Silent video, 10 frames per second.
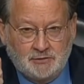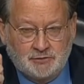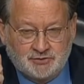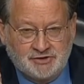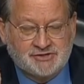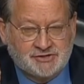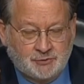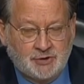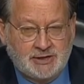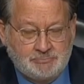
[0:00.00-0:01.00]
which raises a
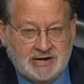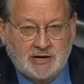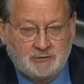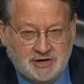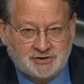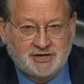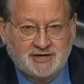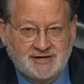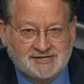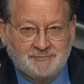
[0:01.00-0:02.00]
really big
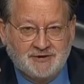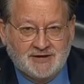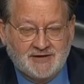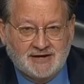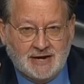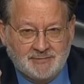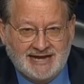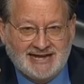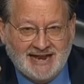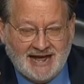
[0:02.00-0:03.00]
question. It's something
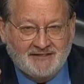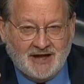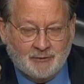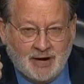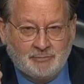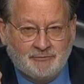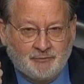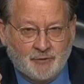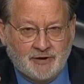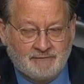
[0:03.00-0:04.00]
coming in like that right
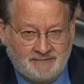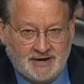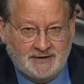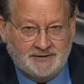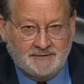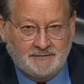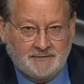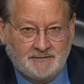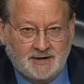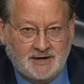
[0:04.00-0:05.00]
before an event
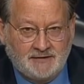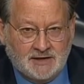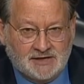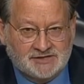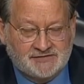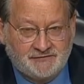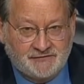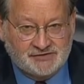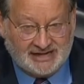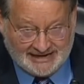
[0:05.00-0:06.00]
that I think is
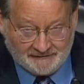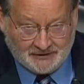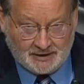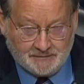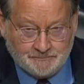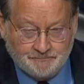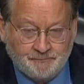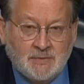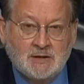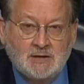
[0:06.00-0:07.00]
significant.
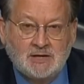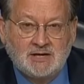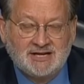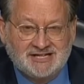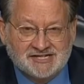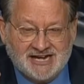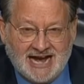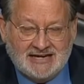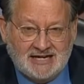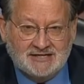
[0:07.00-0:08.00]
It does
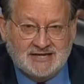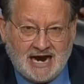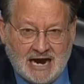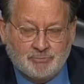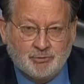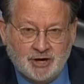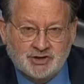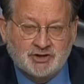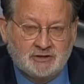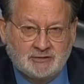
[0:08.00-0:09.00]
not get to
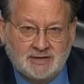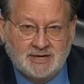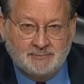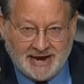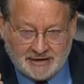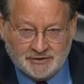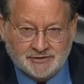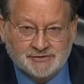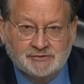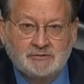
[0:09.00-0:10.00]
operational
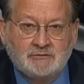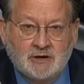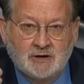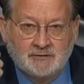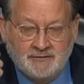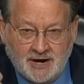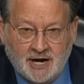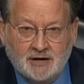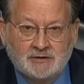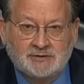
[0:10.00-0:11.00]
commanders who are
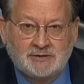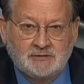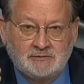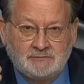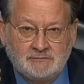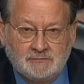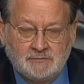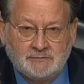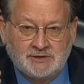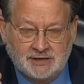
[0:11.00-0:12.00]
there to
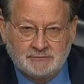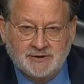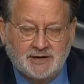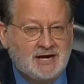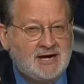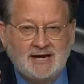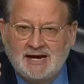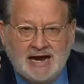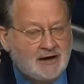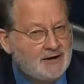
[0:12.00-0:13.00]
deal with it.
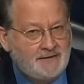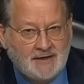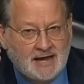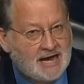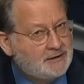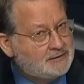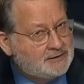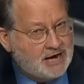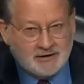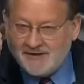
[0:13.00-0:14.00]
How, did that, how,
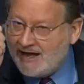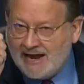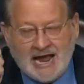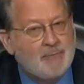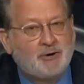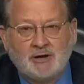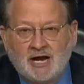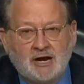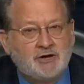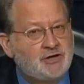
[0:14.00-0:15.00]
how can that happen?
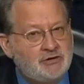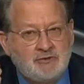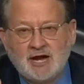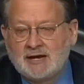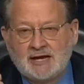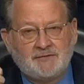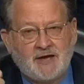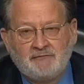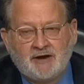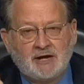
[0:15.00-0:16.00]
How can you not get
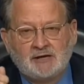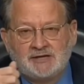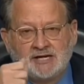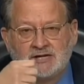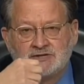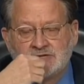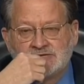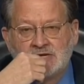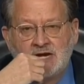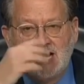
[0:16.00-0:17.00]
that vital
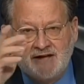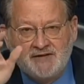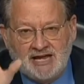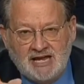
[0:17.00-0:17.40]
intelligence on the